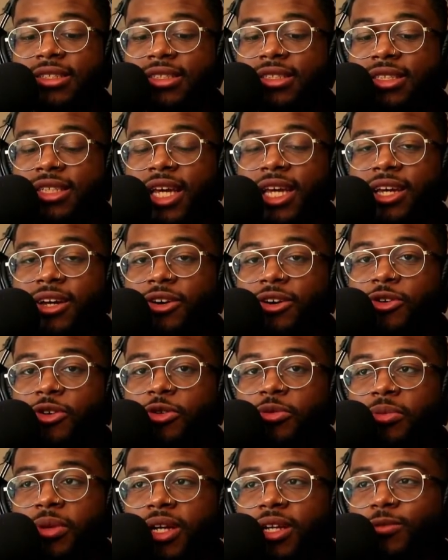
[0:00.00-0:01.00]
stay
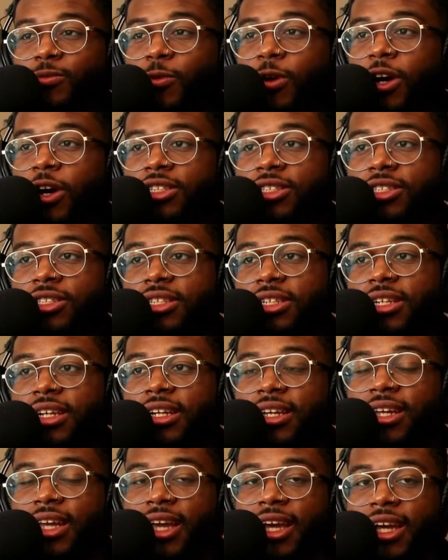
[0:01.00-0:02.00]
home and watch
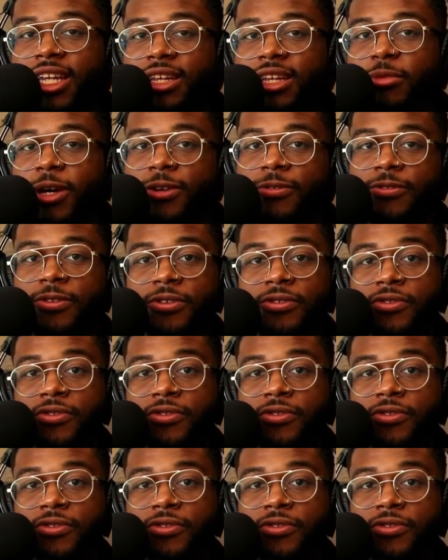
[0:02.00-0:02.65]
Candyman for